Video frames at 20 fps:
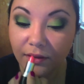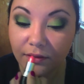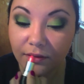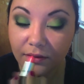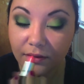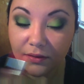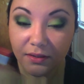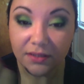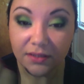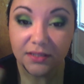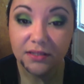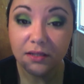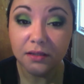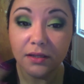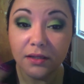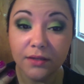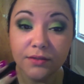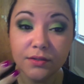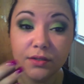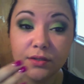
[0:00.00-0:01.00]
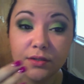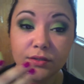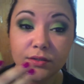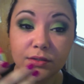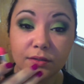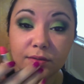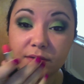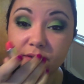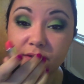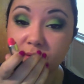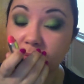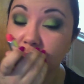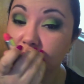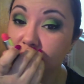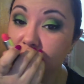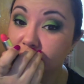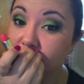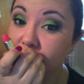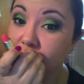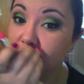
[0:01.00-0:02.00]
this is a luster, so it's
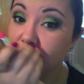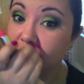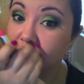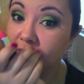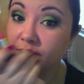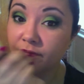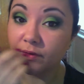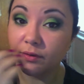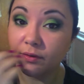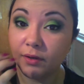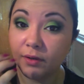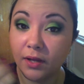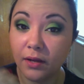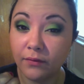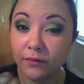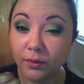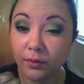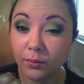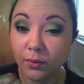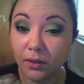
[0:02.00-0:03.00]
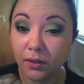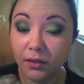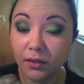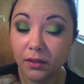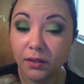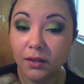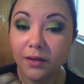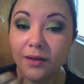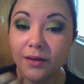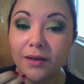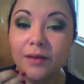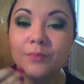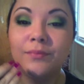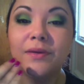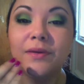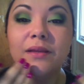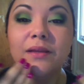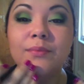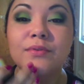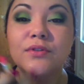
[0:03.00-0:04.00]
going to look different on everyone. My
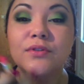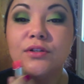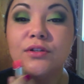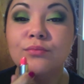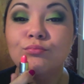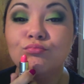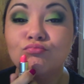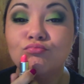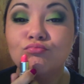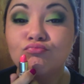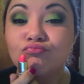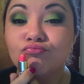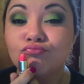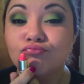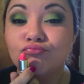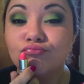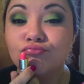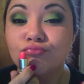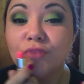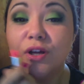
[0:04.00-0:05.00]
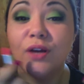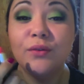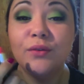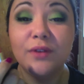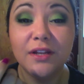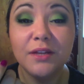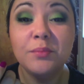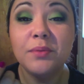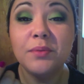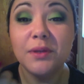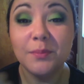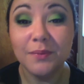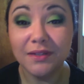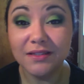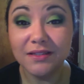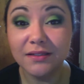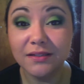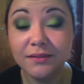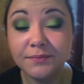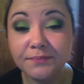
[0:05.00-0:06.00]
lips are already
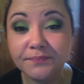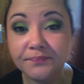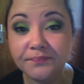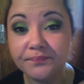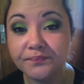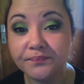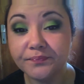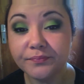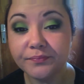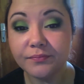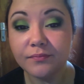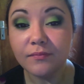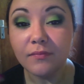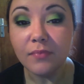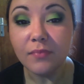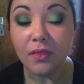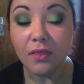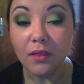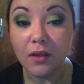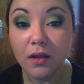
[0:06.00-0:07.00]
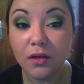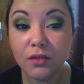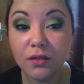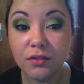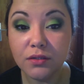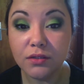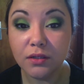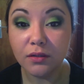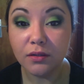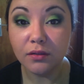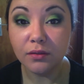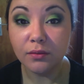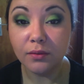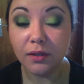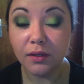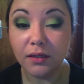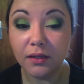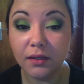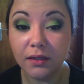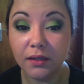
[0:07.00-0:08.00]
pigmented, so
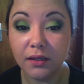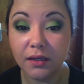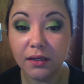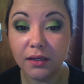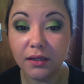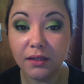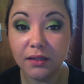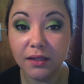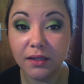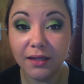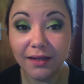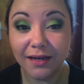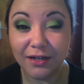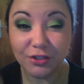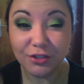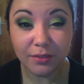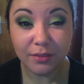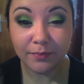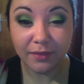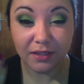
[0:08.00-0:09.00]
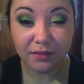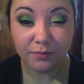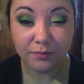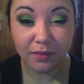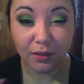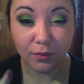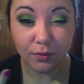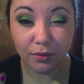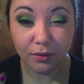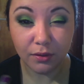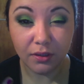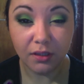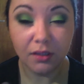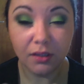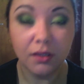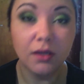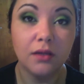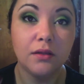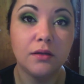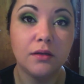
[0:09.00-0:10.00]
it actually makes my own unique
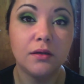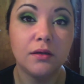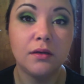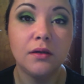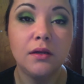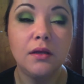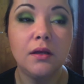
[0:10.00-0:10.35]
color.